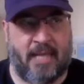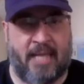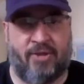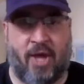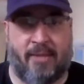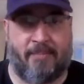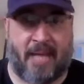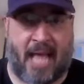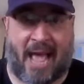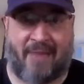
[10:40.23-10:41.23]
end up
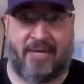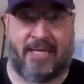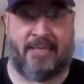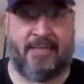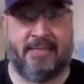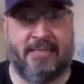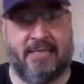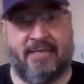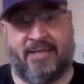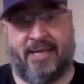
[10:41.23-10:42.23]
having
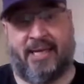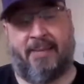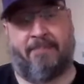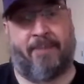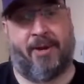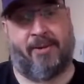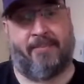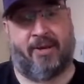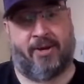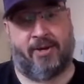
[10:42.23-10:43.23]
the
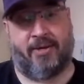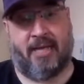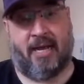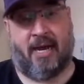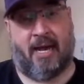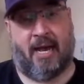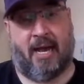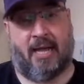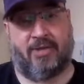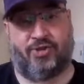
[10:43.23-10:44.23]
perimeter
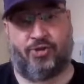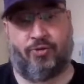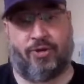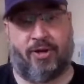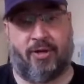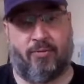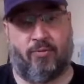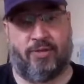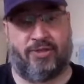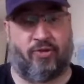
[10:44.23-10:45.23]
shooter
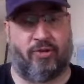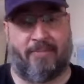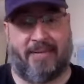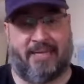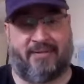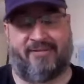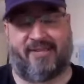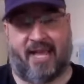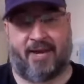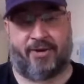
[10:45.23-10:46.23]
who's going to be the
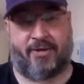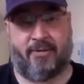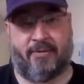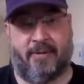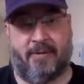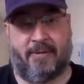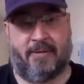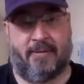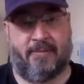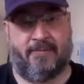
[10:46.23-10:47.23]
center,
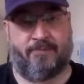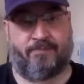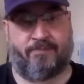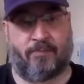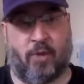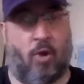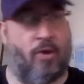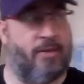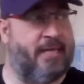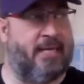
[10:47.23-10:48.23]

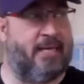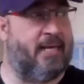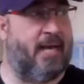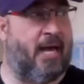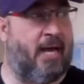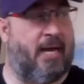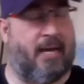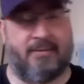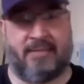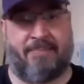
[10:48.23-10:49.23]
or the
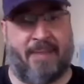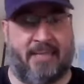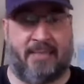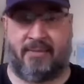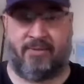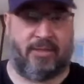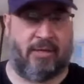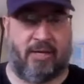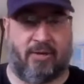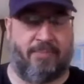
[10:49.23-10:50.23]
depending,
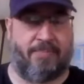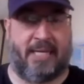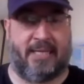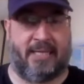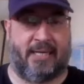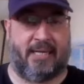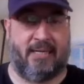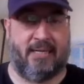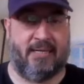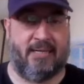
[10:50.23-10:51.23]
it could be
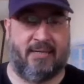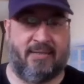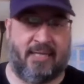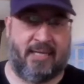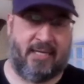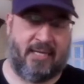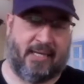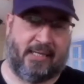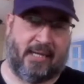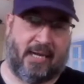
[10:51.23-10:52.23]

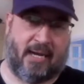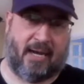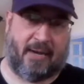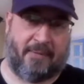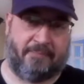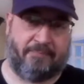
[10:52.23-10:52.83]
the